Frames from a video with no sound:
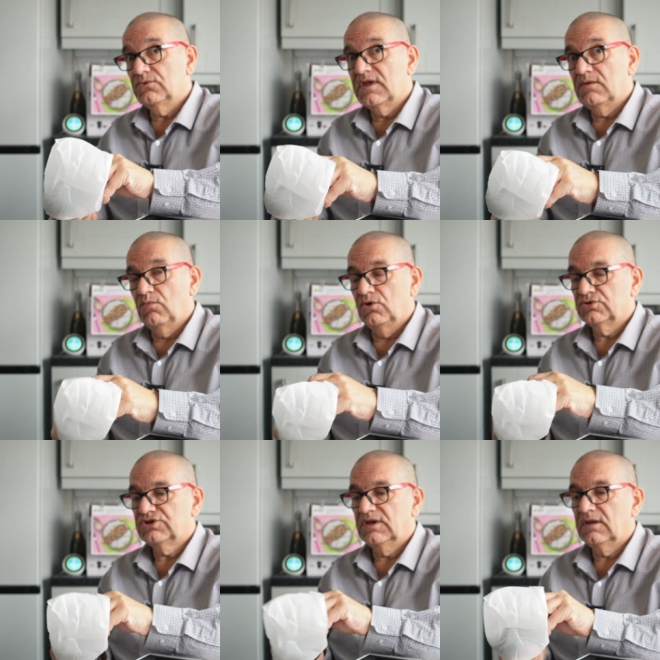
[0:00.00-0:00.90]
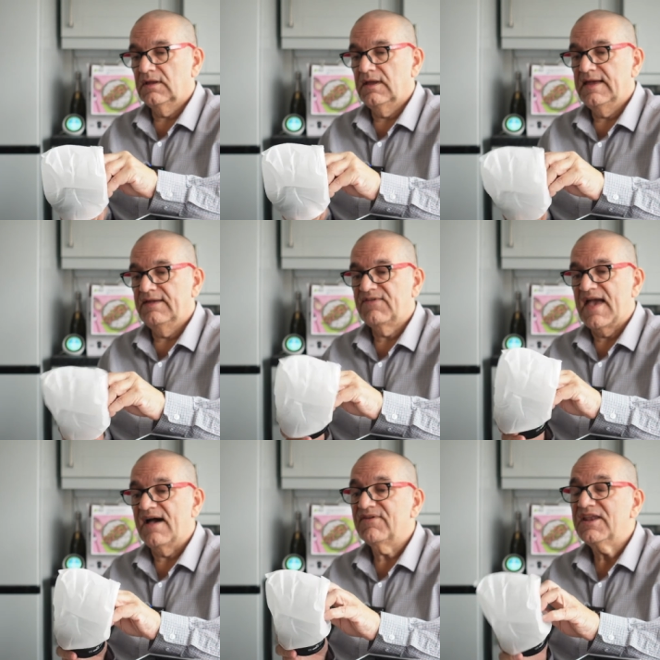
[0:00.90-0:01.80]
do keep watching. Uh, if you
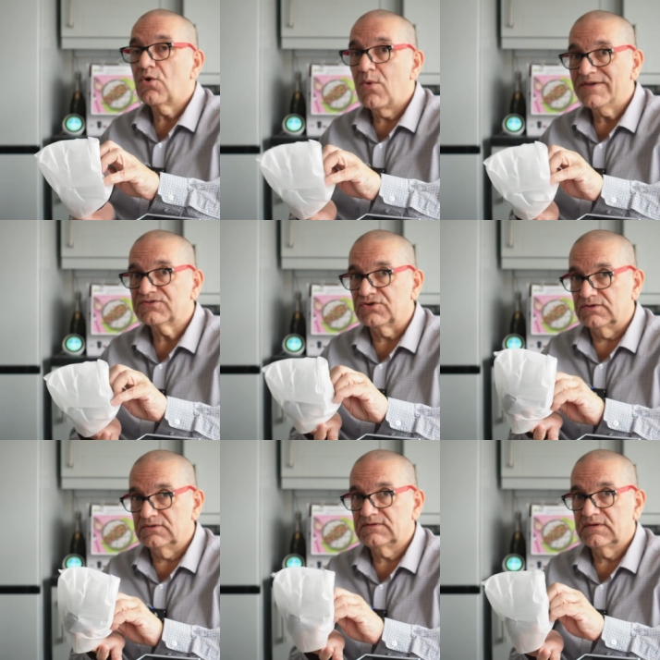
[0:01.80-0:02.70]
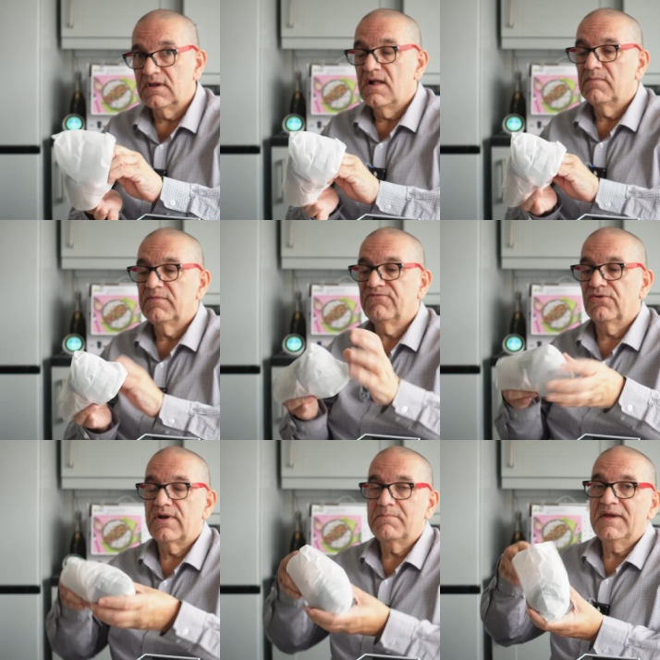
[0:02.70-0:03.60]
have any questions
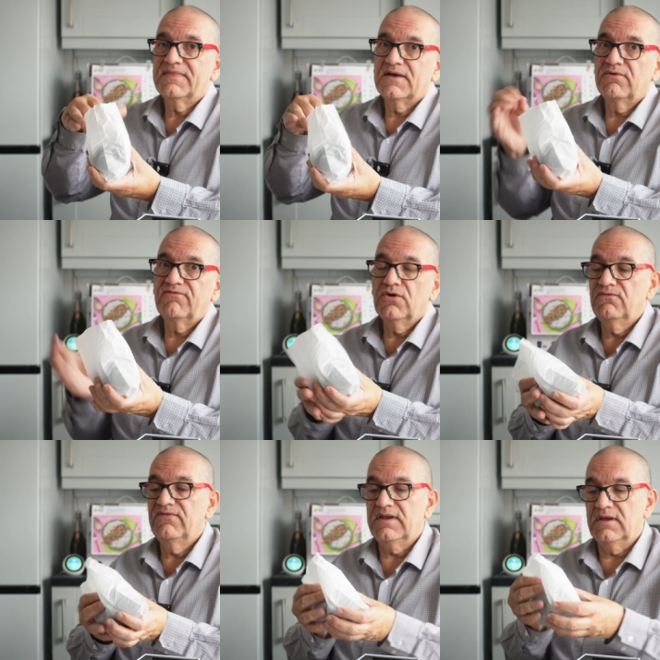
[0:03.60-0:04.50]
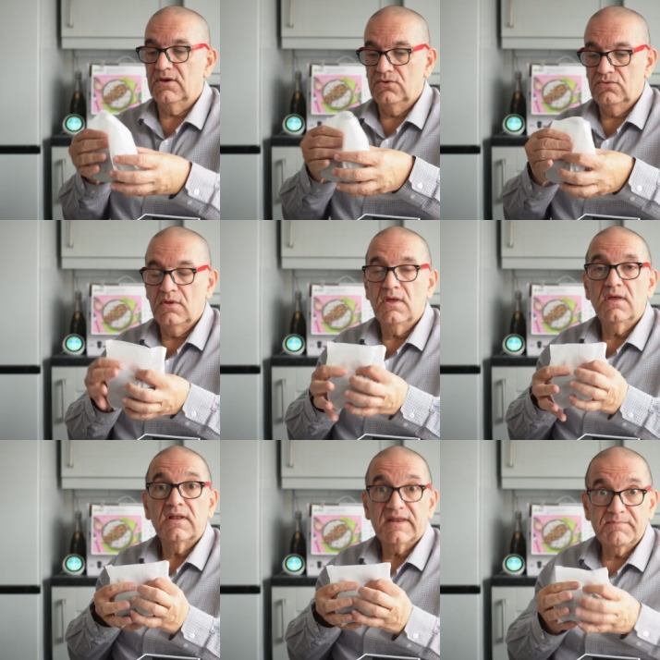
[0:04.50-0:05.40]
before I make that review video,
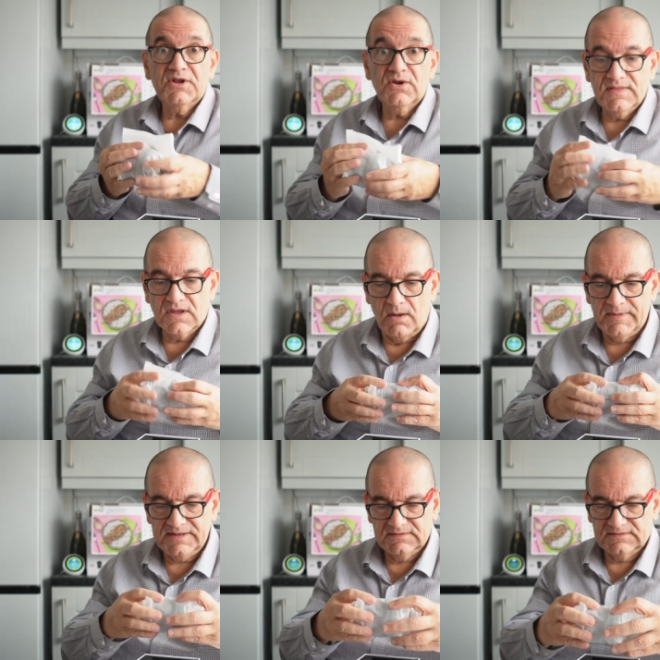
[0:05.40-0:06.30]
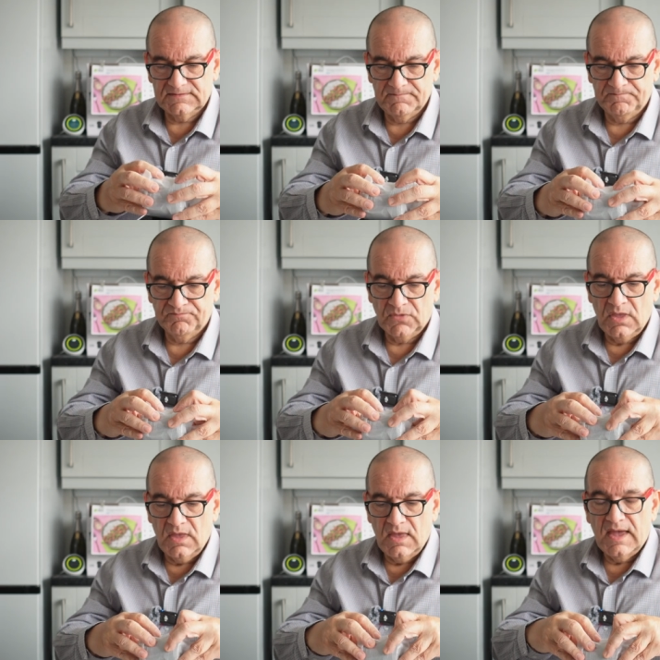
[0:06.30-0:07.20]
let me know in the comments.
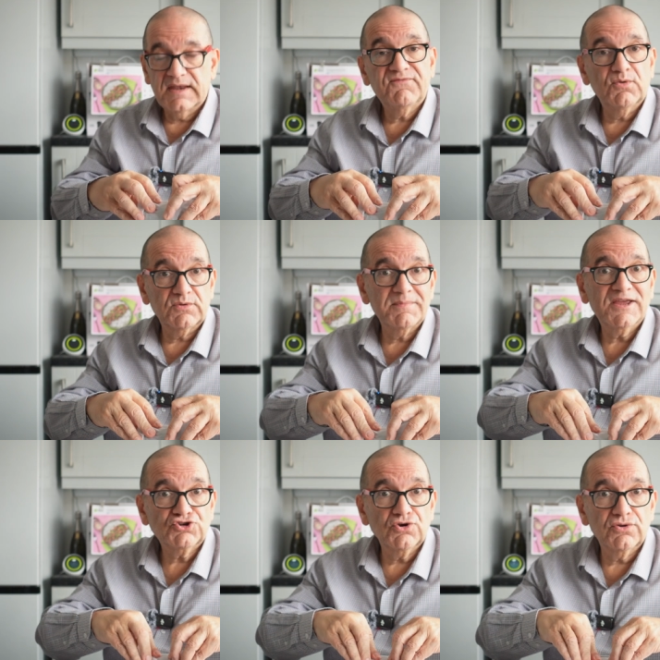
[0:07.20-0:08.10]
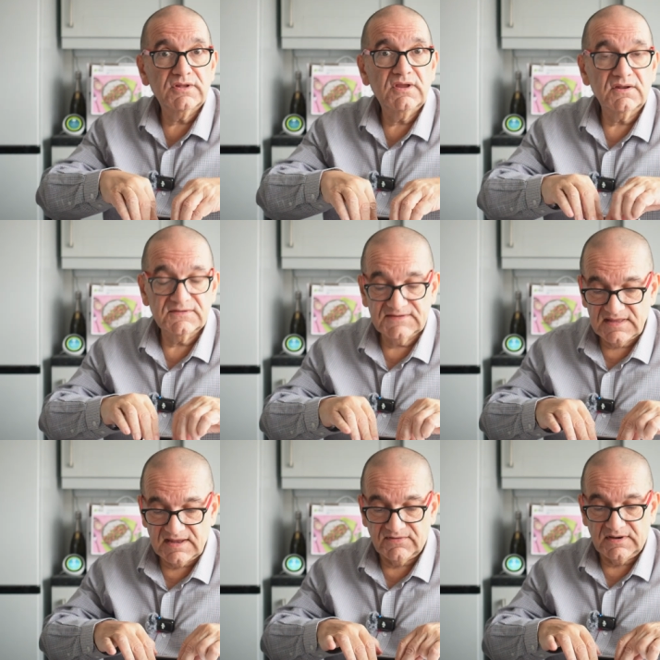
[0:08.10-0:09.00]
And if you want to make sure that you're going to see
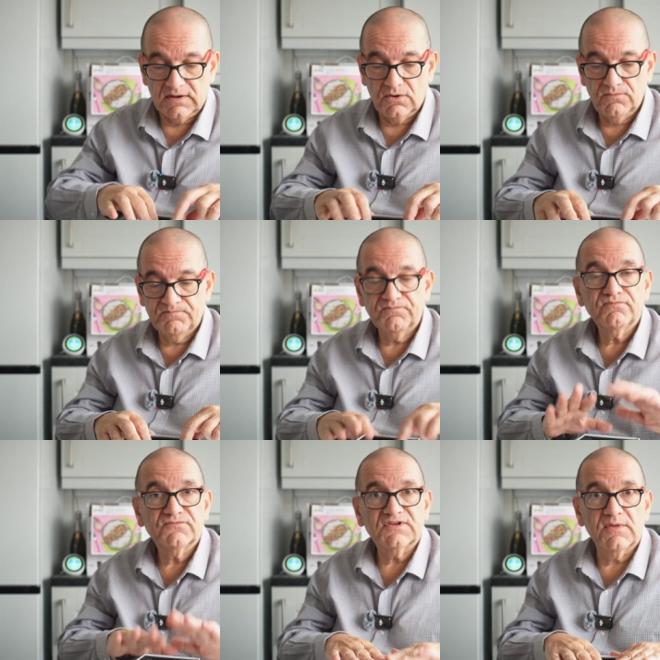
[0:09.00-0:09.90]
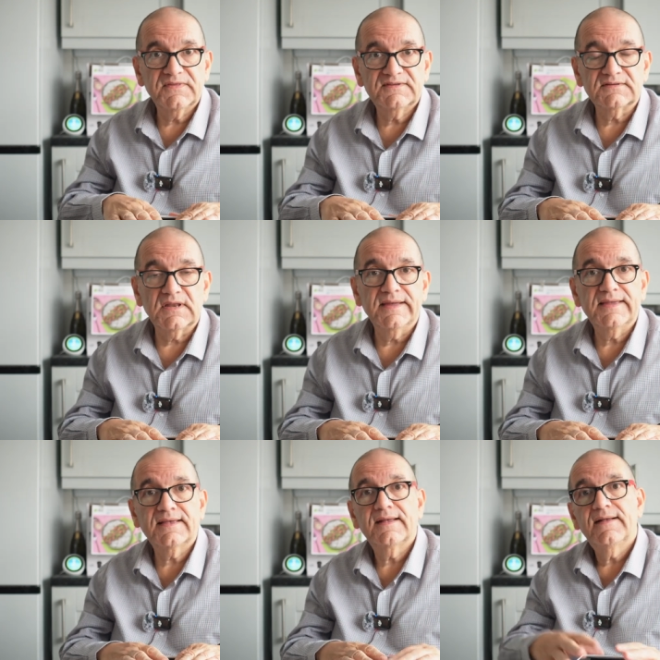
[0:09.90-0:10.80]
that video, see what this is
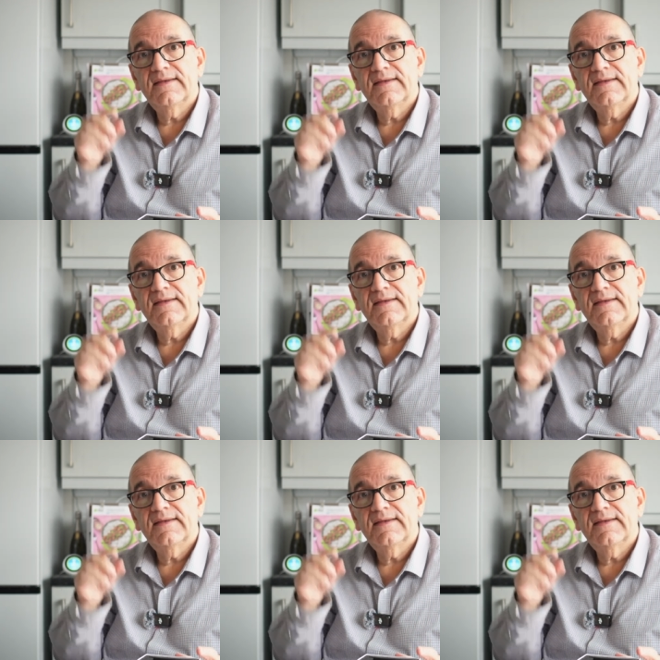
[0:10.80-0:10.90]
like,